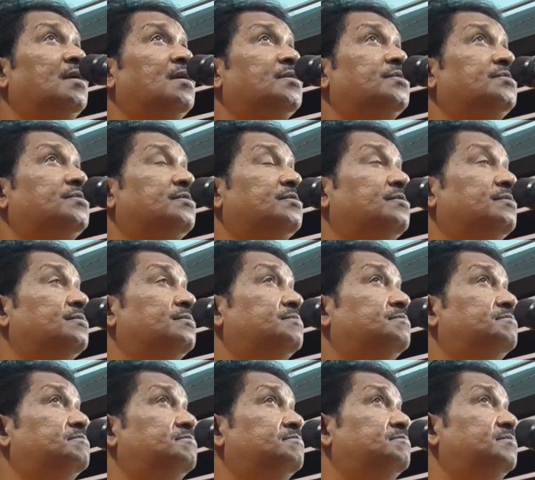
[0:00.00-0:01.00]

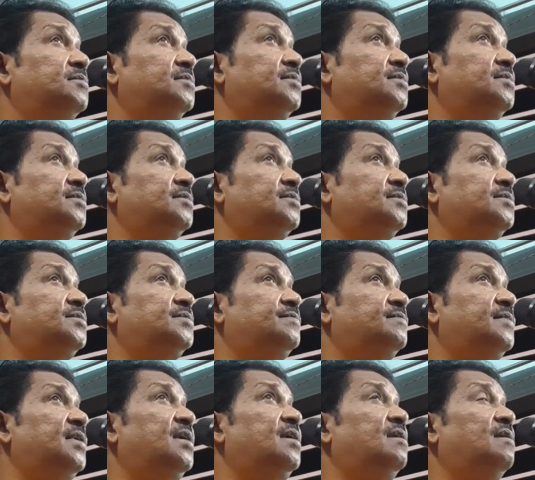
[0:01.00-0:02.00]
So it's
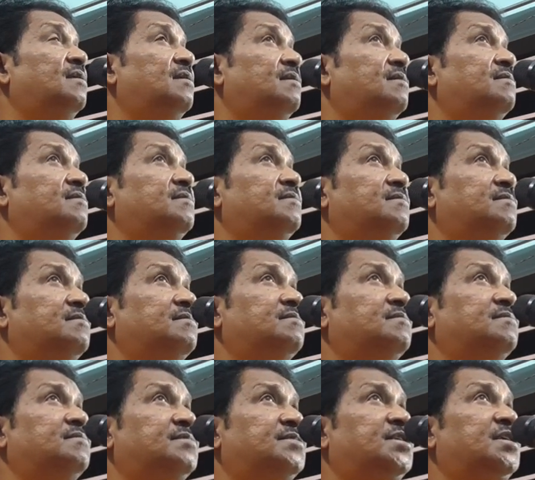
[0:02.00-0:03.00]
very
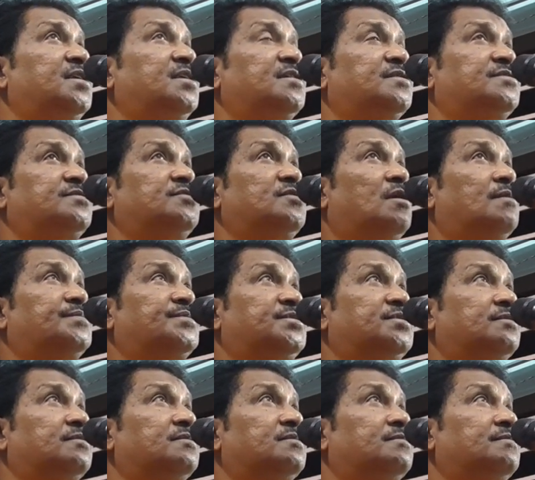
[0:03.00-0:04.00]
tedious job.
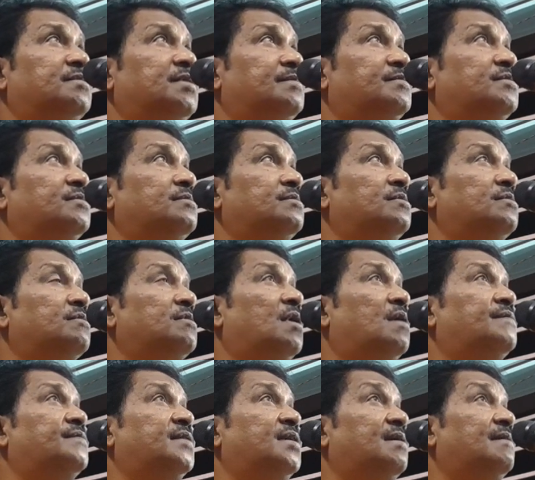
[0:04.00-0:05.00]
So we have to look
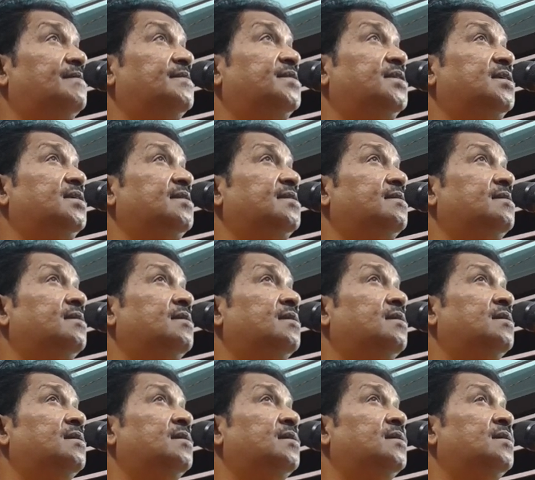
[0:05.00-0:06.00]
after everything
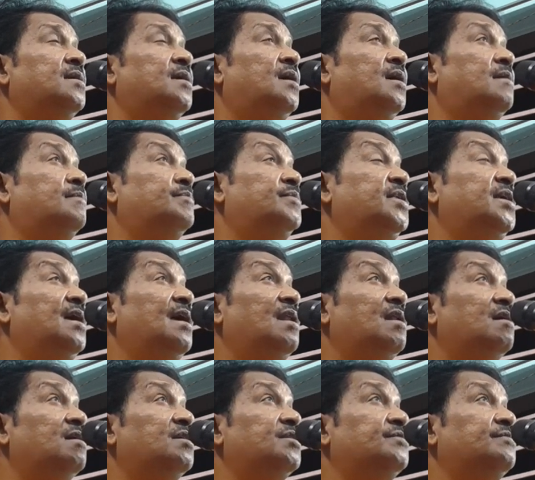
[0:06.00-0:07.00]
and be
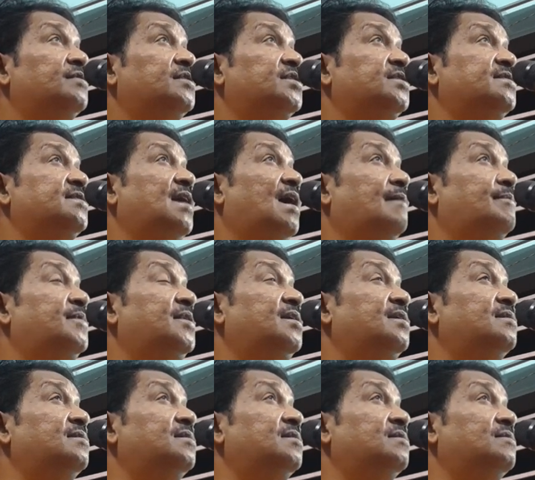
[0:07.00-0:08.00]
alert what is
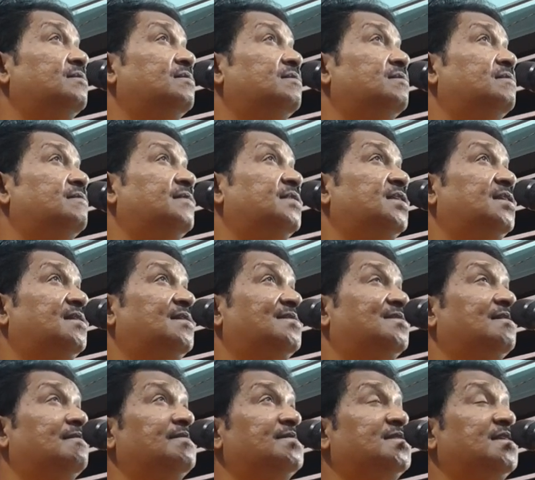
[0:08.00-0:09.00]
happening. Whether the
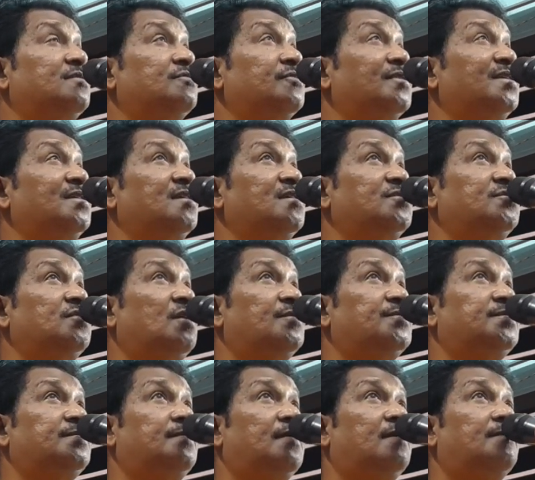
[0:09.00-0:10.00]
servants are doing their
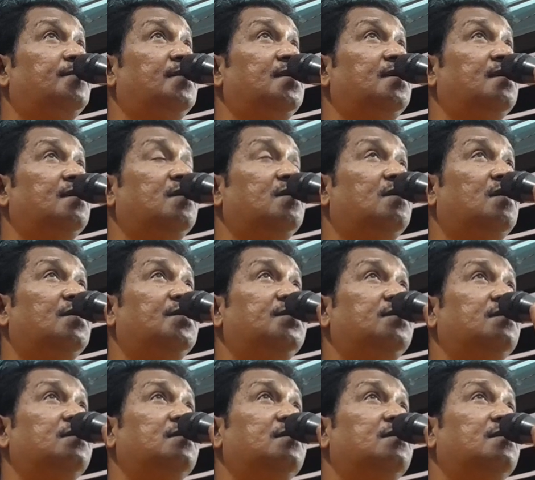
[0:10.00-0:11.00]
jobs properly or
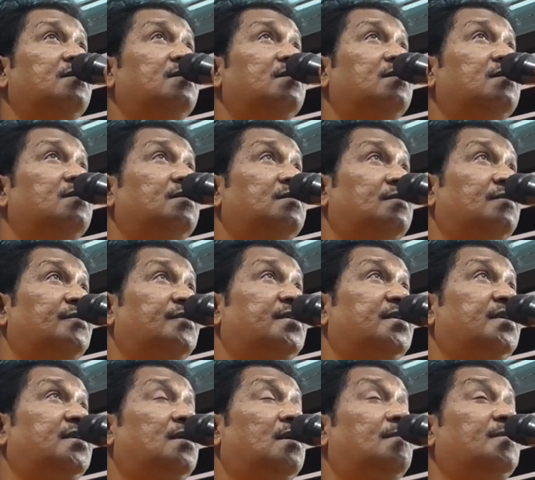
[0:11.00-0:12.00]
not.
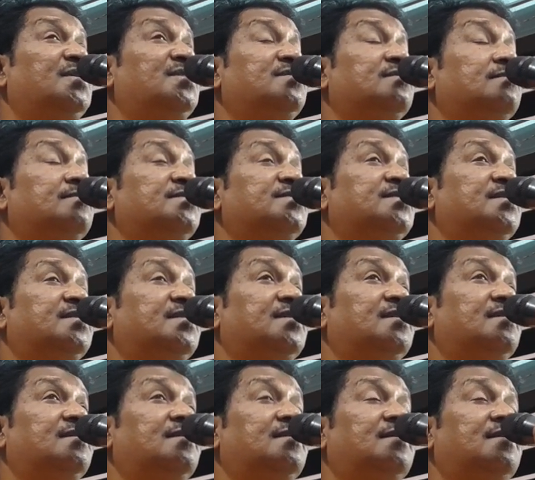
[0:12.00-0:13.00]
Okay, how many servants are
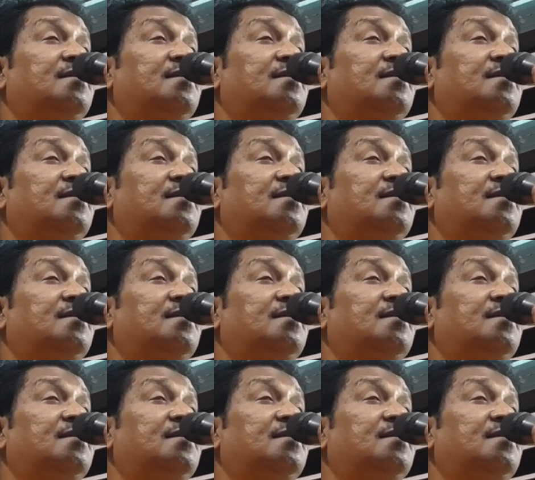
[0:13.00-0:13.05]
there?